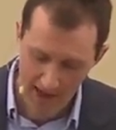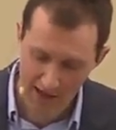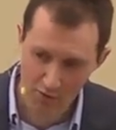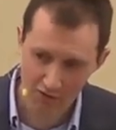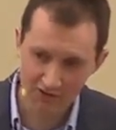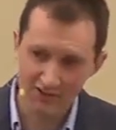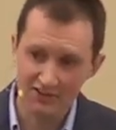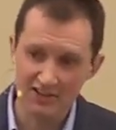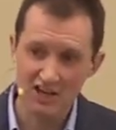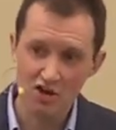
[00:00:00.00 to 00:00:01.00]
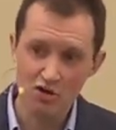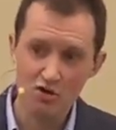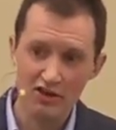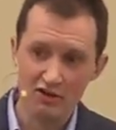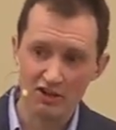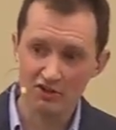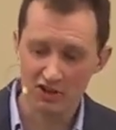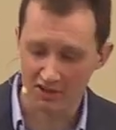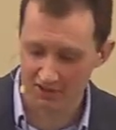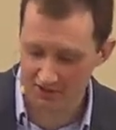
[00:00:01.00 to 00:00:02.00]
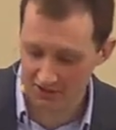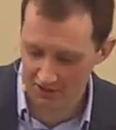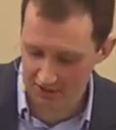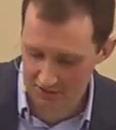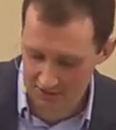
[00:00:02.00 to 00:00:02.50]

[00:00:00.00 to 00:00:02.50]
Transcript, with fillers: He wanted to see who are they going to trust?